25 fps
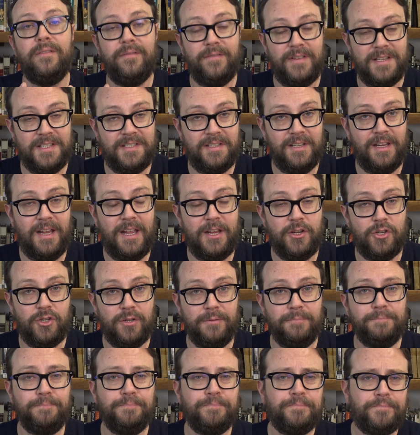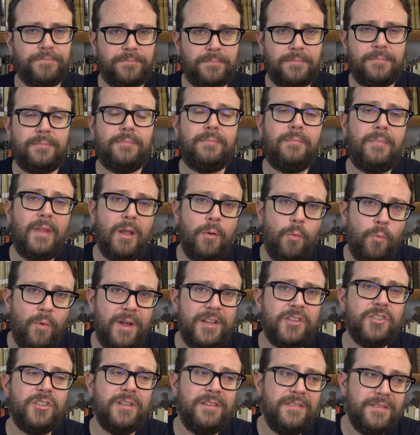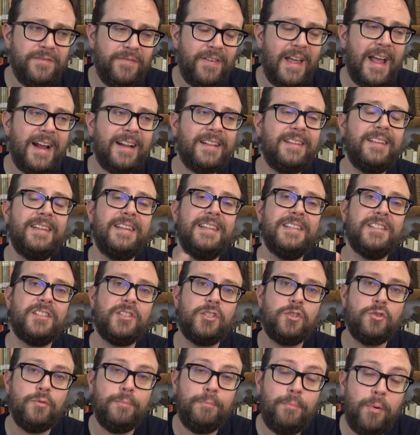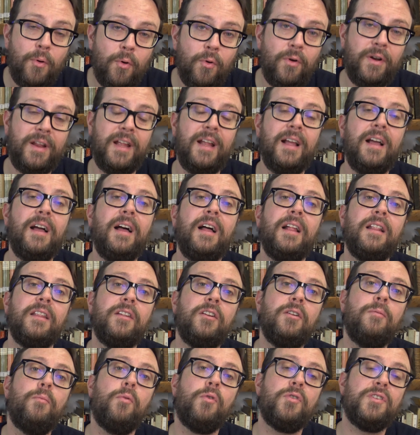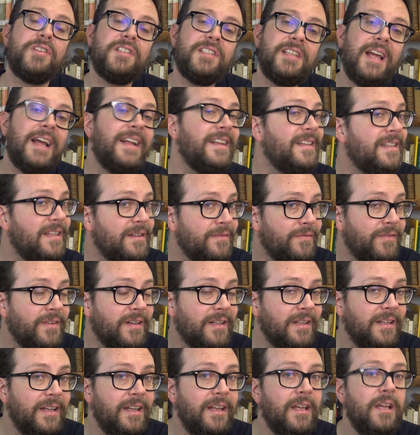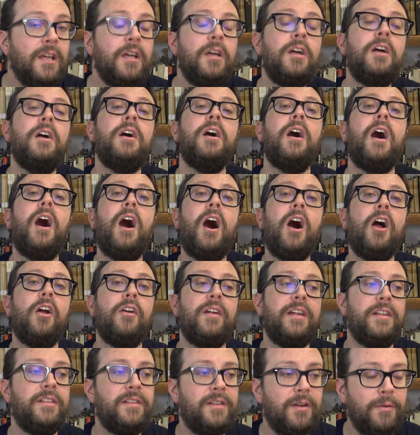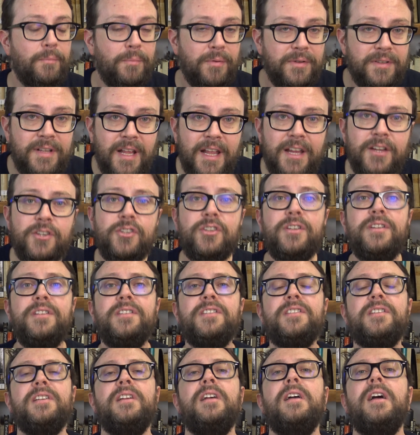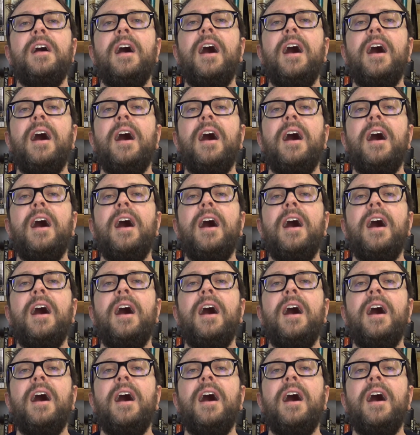investigation, which in fact is supporting a little more scientifically our interpretations,